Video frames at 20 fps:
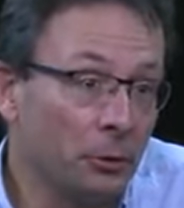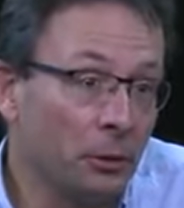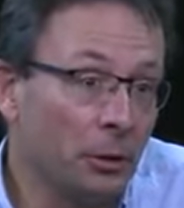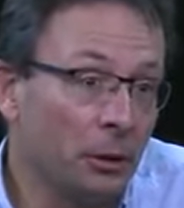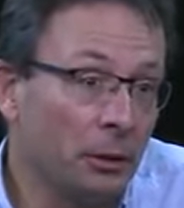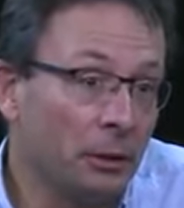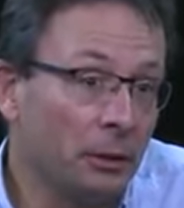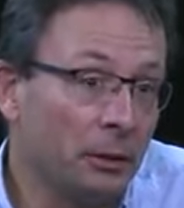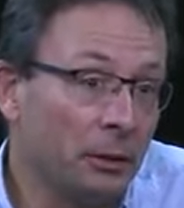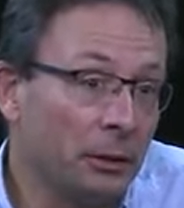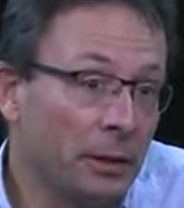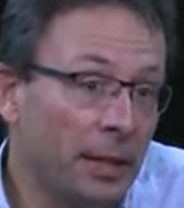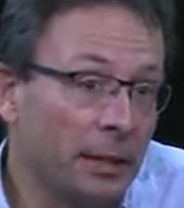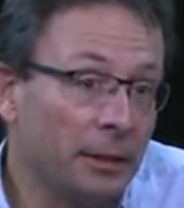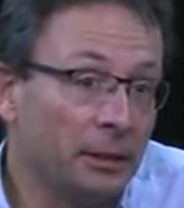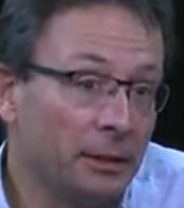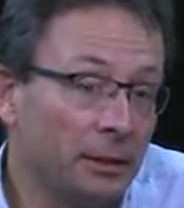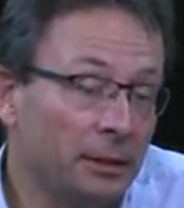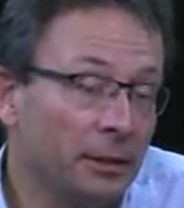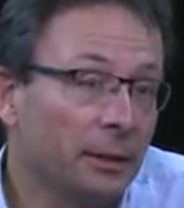It
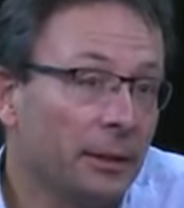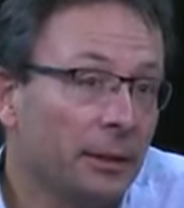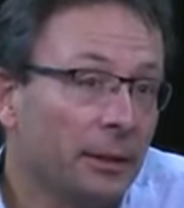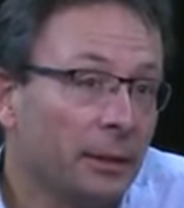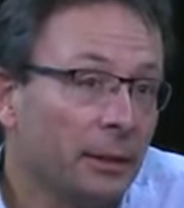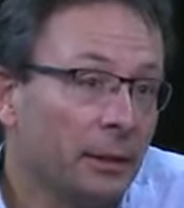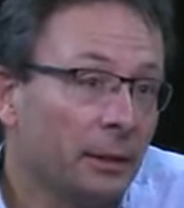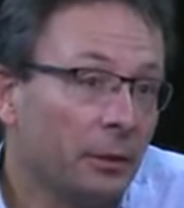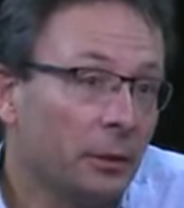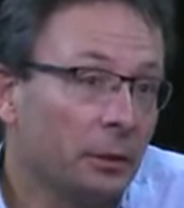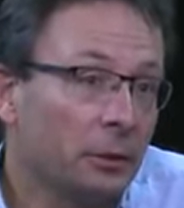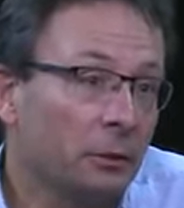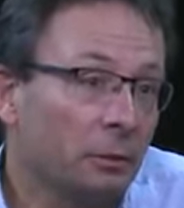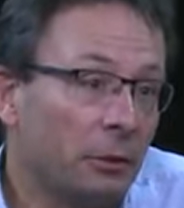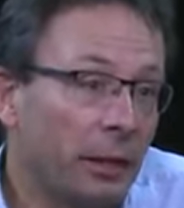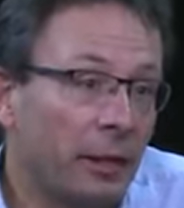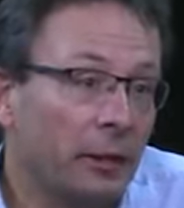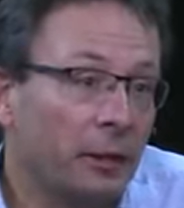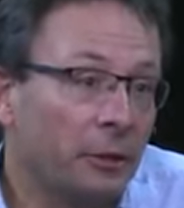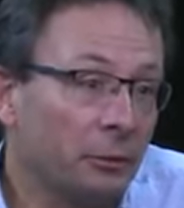has lots of
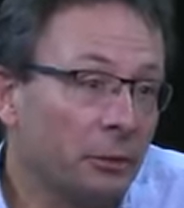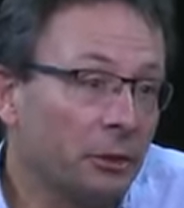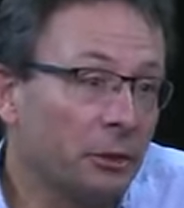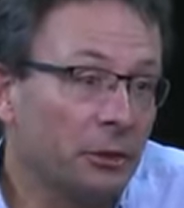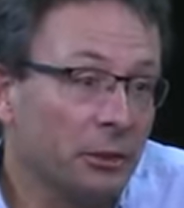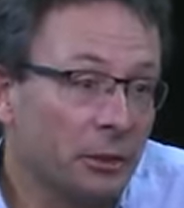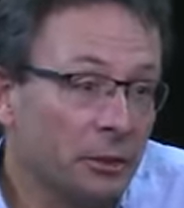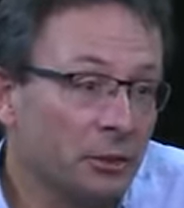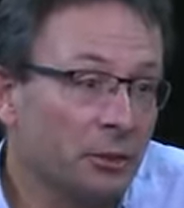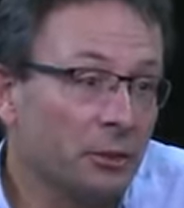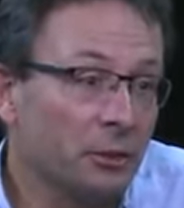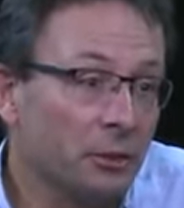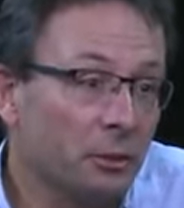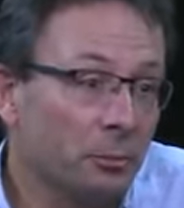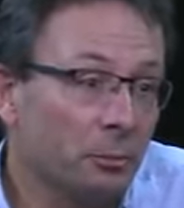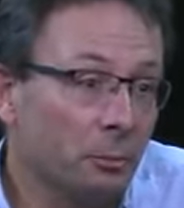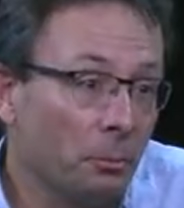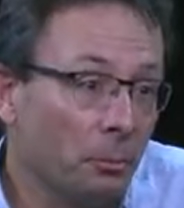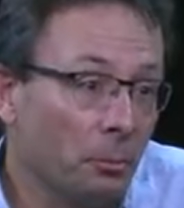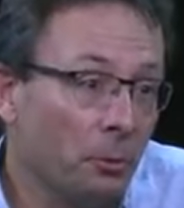characteristics that
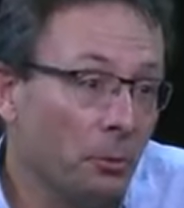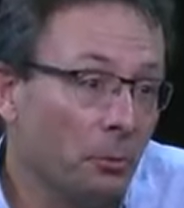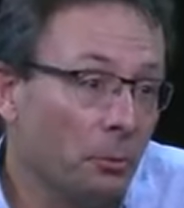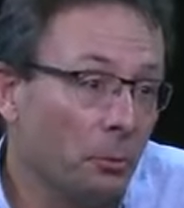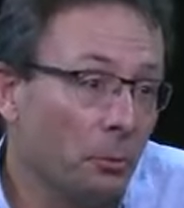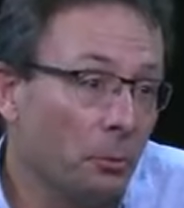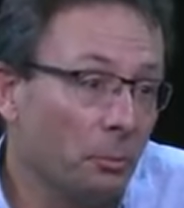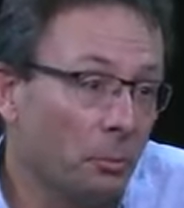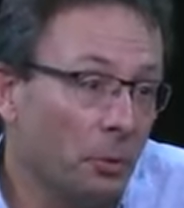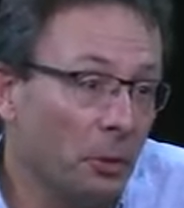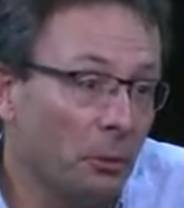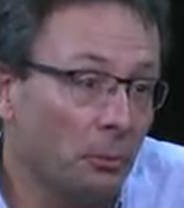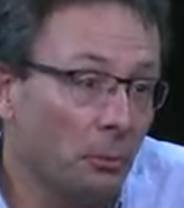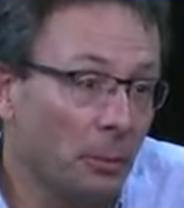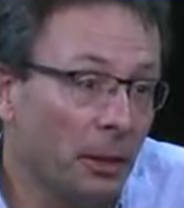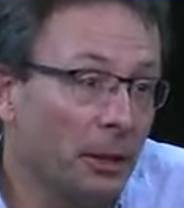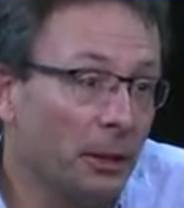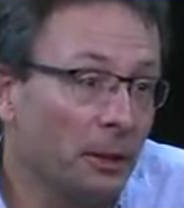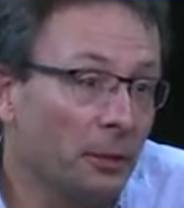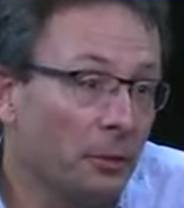
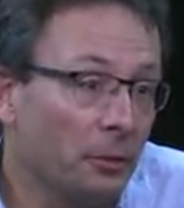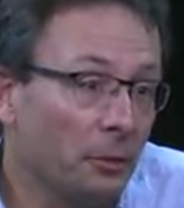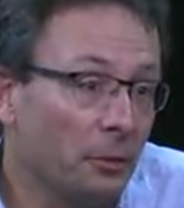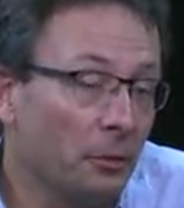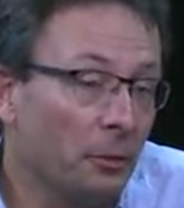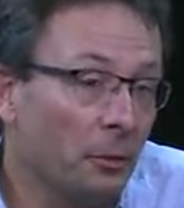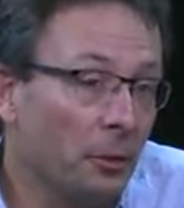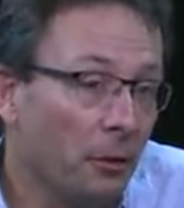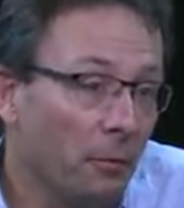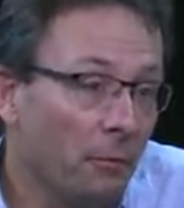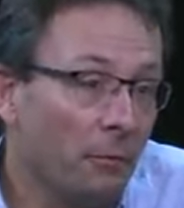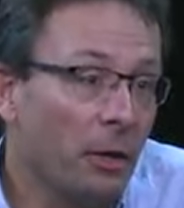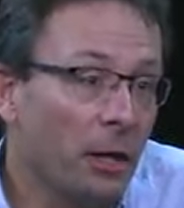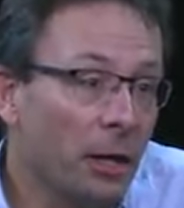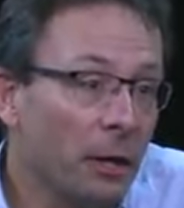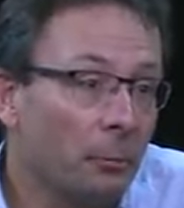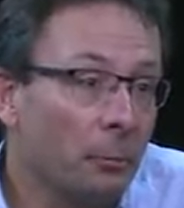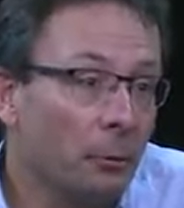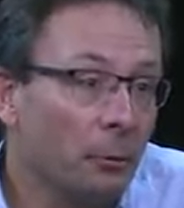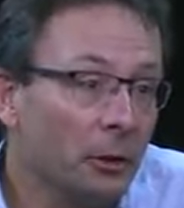make it
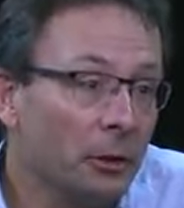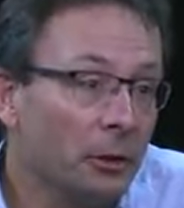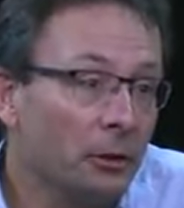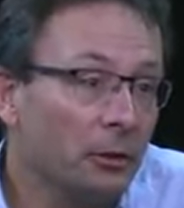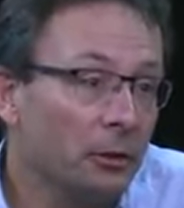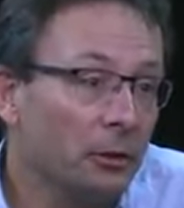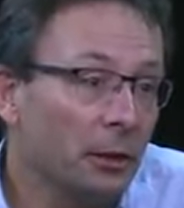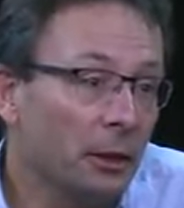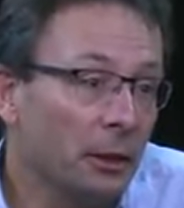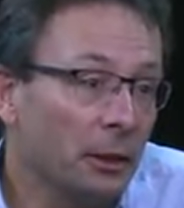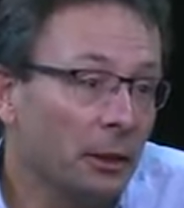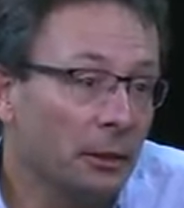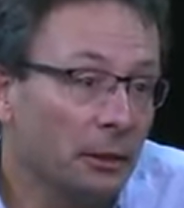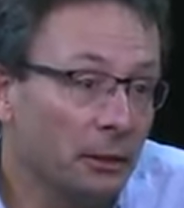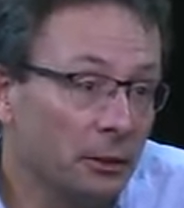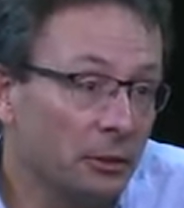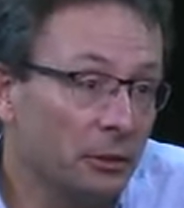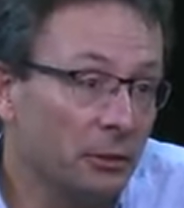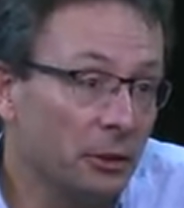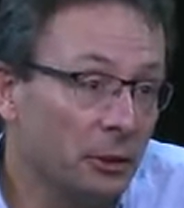viable, and it
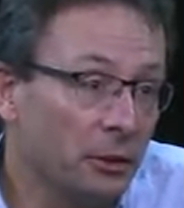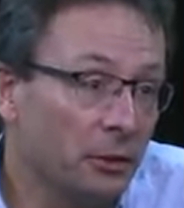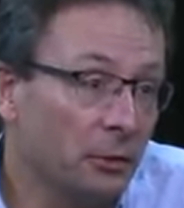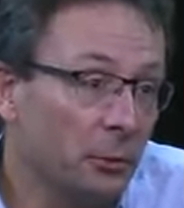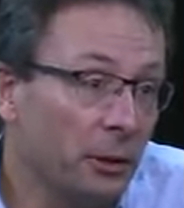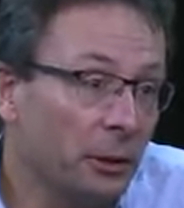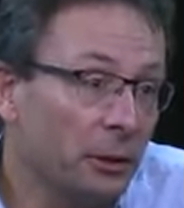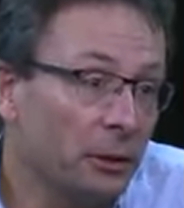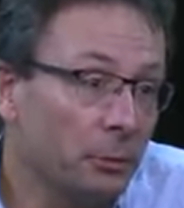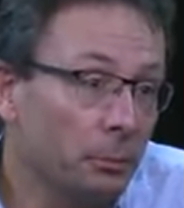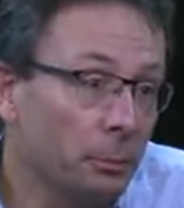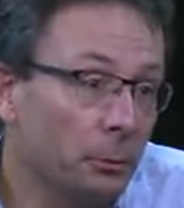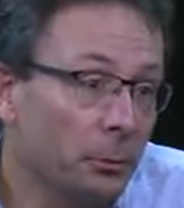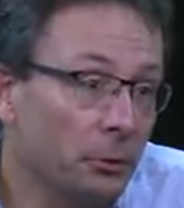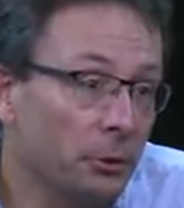just needs the right support